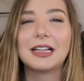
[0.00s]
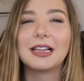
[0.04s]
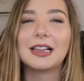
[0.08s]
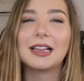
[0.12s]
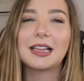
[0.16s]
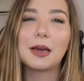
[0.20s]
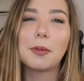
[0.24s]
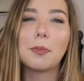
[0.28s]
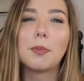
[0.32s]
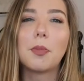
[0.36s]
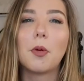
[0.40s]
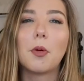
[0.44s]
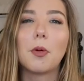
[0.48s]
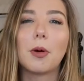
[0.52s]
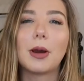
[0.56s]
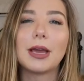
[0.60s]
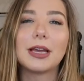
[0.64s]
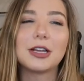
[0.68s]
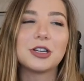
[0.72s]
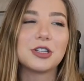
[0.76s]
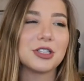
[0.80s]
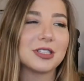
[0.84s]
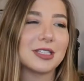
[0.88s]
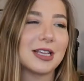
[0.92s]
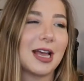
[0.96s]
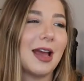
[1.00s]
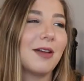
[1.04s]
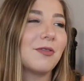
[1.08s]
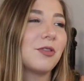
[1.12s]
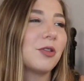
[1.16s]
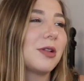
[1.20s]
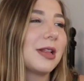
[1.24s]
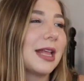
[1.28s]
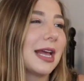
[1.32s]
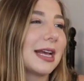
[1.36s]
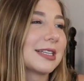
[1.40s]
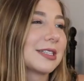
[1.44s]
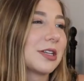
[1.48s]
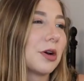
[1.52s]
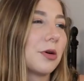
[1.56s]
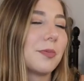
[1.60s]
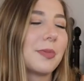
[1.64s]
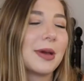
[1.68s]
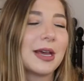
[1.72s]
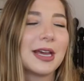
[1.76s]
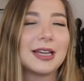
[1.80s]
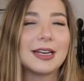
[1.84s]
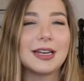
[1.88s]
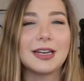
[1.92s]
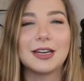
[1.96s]
like a boy and just have your legs
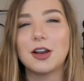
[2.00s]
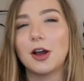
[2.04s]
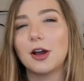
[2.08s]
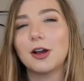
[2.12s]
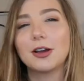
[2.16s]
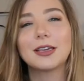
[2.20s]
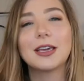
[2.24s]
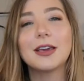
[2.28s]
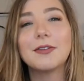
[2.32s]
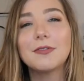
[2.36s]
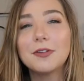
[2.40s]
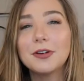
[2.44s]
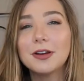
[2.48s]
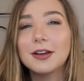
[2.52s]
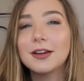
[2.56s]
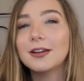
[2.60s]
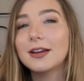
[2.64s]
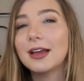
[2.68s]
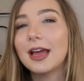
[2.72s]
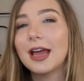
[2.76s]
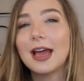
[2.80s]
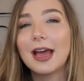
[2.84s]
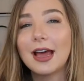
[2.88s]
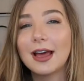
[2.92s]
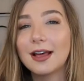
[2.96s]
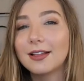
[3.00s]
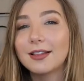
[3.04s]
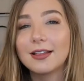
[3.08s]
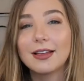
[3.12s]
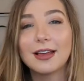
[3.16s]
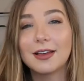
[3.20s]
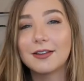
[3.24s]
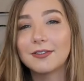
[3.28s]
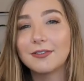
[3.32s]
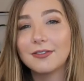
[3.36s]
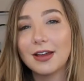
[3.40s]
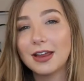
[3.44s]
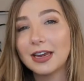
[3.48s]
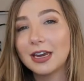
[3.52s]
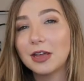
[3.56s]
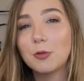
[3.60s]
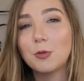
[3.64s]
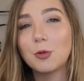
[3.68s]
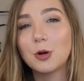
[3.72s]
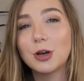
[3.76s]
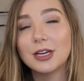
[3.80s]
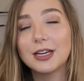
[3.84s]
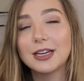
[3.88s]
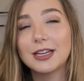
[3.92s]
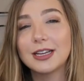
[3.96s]
open and not give a hell if
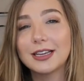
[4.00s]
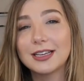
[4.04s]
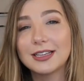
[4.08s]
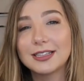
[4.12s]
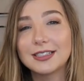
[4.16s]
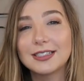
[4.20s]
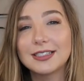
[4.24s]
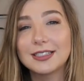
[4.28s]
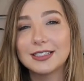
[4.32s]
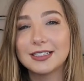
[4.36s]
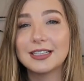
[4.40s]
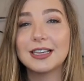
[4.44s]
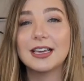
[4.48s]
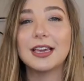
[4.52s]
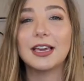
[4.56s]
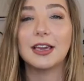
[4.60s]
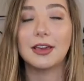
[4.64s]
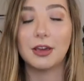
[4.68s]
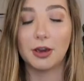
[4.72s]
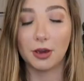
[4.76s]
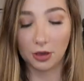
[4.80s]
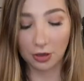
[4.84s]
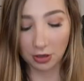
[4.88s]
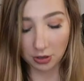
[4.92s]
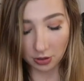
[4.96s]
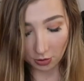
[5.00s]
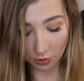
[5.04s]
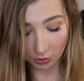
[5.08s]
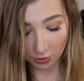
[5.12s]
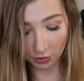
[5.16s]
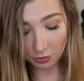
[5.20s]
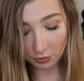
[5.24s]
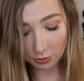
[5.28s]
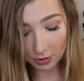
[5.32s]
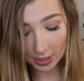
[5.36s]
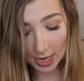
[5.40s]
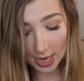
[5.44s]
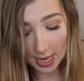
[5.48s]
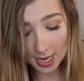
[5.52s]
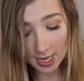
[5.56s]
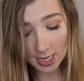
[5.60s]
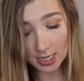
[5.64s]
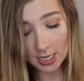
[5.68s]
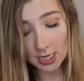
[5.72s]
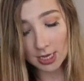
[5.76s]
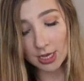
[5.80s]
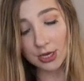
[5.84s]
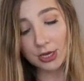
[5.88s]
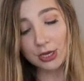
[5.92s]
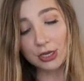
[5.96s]
anyone is seeing your kuka.
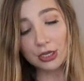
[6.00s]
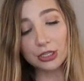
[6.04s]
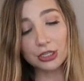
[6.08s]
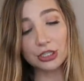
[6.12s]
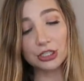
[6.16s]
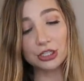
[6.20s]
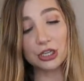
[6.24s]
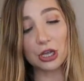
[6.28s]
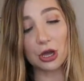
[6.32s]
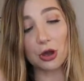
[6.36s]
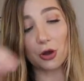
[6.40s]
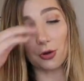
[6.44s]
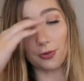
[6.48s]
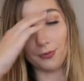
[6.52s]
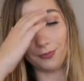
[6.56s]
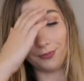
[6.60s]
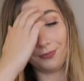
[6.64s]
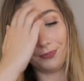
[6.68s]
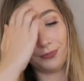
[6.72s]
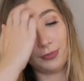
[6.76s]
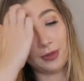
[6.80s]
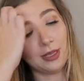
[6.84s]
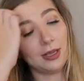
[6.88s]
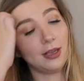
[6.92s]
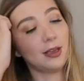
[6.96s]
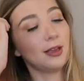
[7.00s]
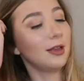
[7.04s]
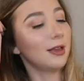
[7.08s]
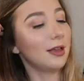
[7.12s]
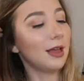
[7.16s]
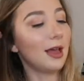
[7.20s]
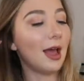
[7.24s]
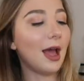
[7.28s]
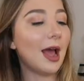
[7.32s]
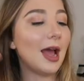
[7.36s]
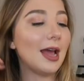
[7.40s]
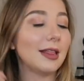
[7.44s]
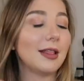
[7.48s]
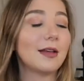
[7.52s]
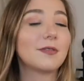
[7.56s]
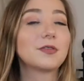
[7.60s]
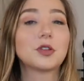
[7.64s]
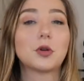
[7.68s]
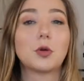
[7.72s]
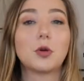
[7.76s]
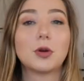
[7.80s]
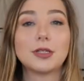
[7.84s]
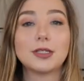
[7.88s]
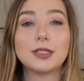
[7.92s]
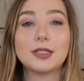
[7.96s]
So I love
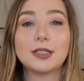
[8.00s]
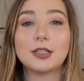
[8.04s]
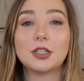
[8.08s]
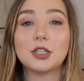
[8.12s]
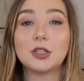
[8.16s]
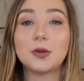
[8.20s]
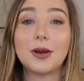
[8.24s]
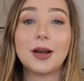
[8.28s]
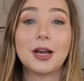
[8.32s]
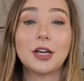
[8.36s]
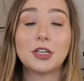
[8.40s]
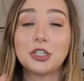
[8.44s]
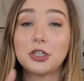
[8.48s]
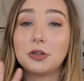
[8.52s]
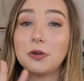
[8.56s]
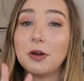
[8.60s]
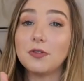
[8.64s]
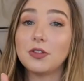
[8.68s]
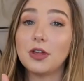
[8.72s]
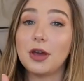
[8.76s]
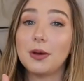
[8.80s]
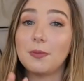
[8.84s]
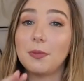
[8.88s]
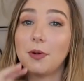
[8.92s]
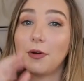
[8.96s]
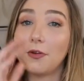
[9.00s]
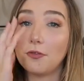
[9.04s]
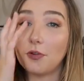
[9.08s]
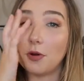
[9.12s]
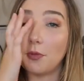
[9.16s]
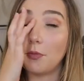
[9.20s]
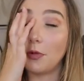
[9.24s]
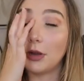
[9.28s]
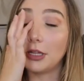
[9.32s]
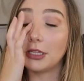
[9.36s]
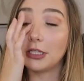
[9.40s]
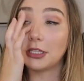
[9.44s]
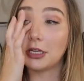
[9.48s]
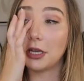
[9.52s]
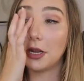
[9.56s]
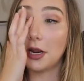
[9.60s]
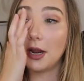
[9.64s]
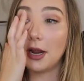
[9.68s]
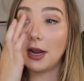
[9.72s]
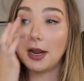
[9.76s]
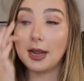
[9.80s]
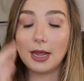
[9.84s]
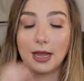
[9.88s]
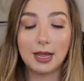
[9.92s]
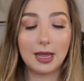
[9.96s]
skorts. So I got two of them from
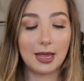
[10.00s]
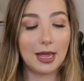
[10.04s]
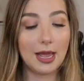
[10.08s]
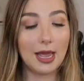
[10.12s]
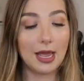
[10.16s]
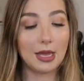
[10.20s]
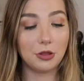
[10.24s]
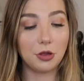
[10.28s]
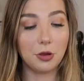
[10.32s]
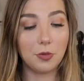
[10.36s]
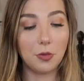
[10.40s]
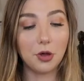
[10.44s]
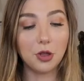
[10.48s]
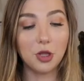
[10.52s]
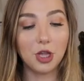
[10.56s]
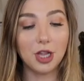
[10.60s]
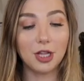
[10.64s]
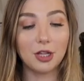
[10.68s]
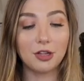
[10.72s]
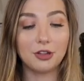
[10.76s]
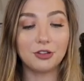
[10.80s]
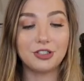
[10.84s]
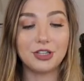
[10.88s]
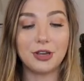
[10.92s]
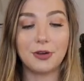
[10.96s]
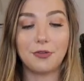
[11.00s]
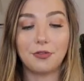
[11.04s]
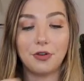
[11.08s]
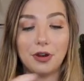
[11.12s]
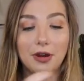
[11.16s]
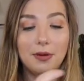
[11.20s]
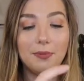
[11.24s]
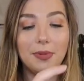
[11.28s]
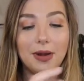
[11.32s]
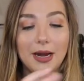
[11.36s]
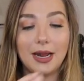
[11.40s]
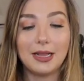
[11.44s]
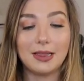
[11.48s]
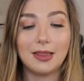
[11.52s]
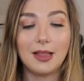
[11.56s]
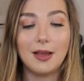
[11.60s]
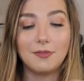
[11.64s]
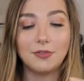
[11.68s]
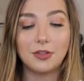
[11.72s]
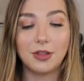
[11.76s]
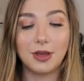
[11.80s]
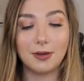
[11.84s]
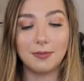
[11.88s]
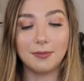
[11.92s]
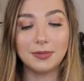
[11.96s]
Windsor and they're both a little different, but I
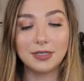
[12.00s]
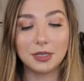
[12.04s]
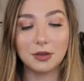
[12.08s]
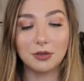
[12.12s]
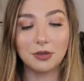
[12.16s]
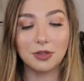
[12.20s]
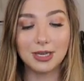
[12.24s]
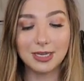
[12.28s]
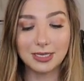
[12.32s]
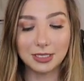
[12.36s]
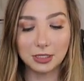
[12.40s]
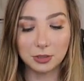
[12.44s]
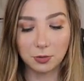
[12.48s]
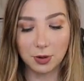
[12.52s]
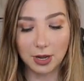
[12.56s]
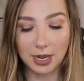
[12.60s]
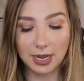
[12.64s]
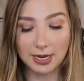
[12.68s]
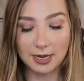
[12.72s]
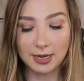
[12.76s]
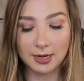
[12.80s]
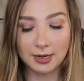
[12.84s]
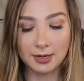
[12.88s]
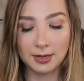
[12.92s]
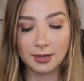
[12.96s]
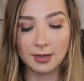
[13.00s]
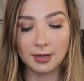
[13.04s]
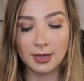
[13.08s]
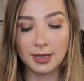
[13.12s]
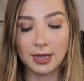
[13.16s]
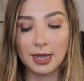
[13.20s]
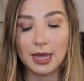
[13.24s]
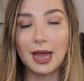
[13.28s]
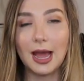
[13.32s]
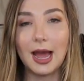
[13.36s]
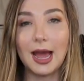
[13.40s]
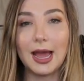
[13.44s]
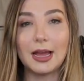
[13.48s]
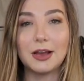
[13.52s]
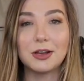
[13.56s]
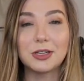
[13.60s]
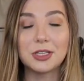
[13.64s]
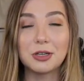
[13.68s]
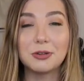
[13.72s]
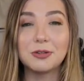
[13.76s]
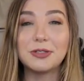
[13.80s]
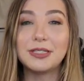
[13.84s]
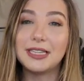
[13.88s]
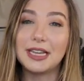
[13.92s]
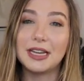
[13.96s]
love them. So this one, I
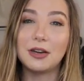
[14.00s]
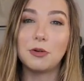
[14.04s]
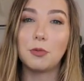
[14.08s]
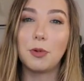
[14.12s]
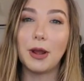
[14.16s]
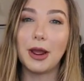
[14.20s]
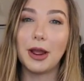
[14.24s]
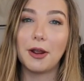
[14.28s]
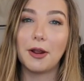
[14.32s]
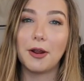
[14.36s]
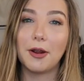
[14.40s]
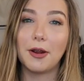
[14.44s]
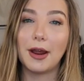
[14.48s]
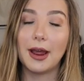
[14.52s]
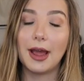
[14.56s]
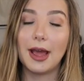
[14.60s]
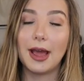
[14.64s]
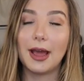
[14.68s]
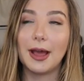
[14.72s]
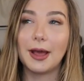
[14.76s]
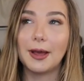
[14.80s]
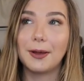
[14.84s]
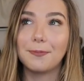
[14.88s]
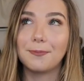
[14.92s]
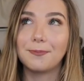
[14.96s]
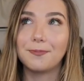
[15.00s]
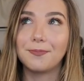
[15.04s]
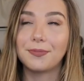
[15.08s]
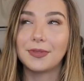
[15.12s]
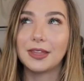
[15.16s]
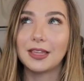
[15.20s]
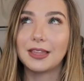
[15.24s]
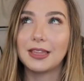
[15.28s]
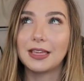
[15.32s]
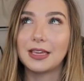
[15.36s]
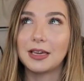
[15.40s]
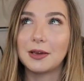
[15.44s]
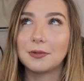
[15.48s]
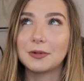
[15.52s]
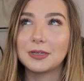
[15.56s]
also did wear, um, I think